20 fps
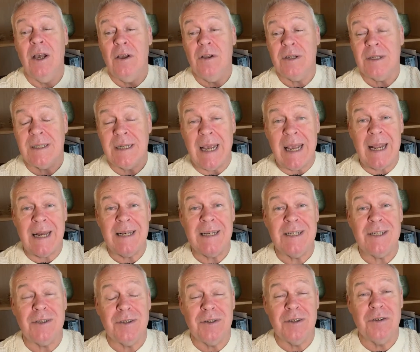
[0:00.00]
tend
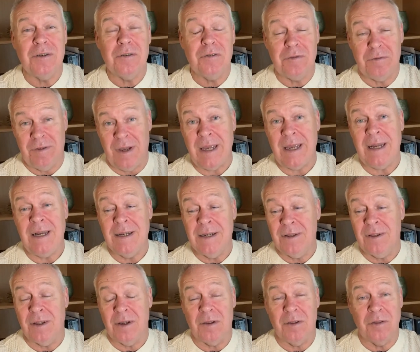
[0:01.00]
to find
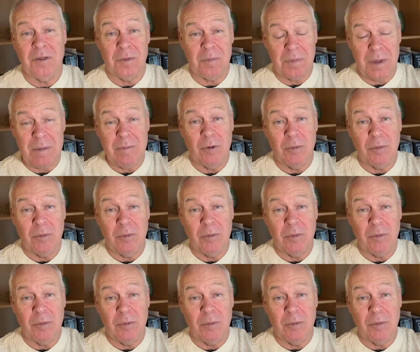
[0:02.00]
that the people